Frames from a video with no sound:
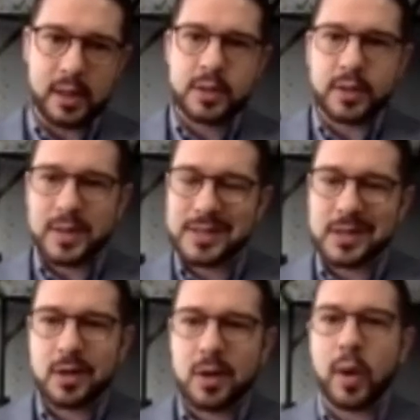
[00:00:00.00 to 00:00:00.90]
So this
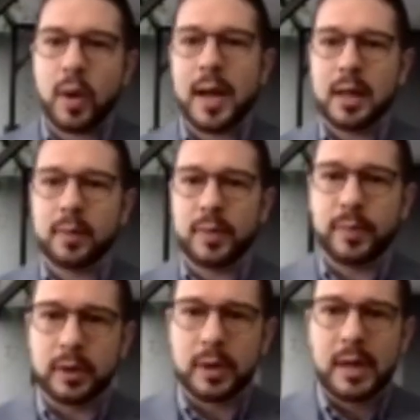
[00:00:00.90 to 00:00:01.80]
is what I help
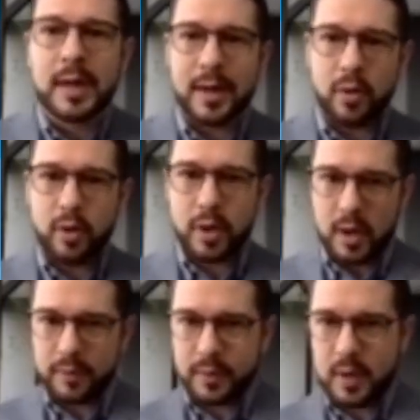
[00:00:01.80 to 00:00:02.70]
people get rid
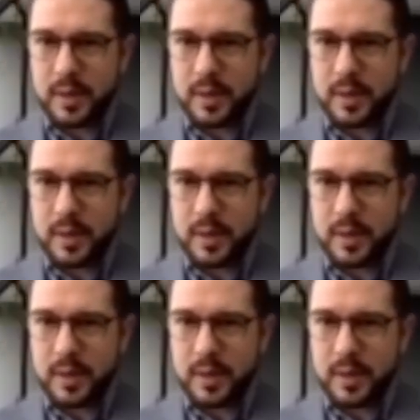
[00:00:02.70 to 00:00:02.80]
of,